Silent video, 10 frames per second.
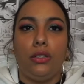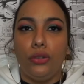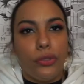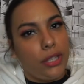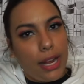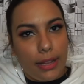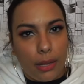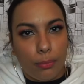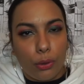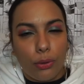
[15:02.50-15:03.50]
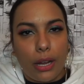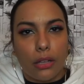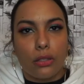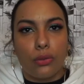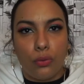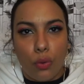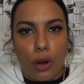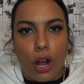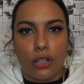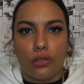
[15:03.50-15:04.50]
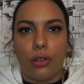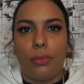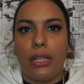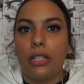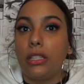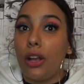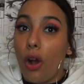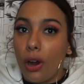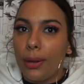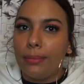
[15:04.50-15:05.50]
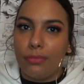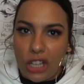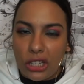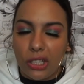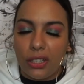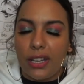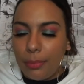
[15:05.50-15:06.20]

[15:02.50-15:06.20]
use they, them pronouns for Ashura because they are genderless.